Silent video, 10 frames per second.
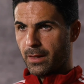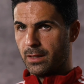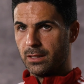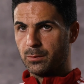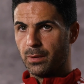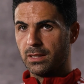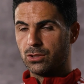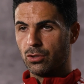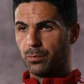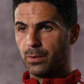It is very
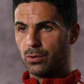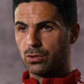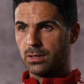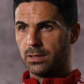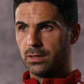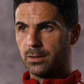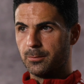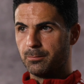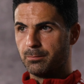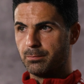tough because
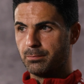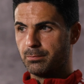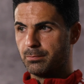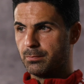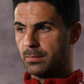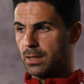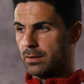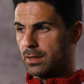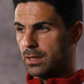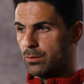I
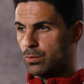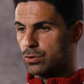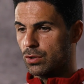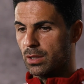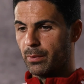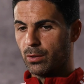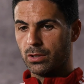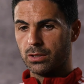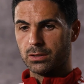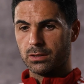think if we talk about
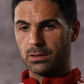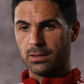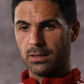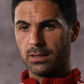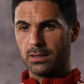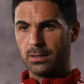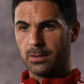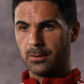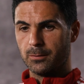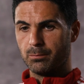us,
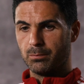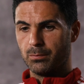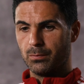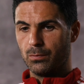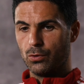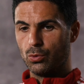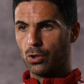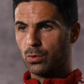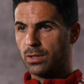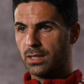you
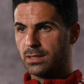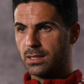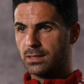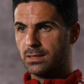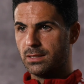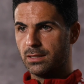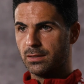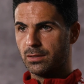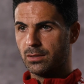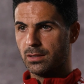know the necessity
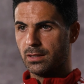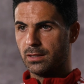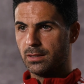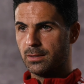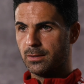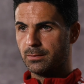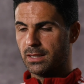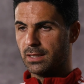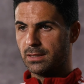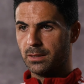
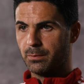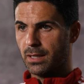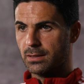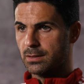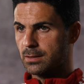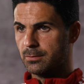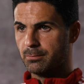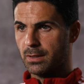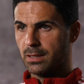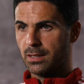that the team has
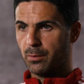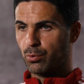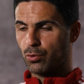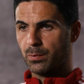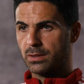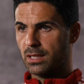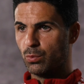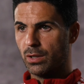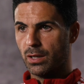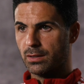and the improvements that
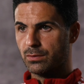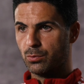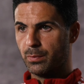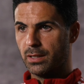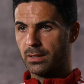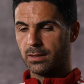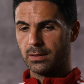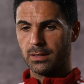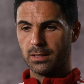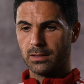we have to make,
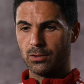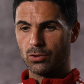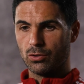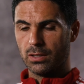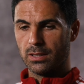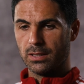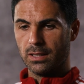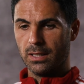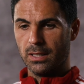not only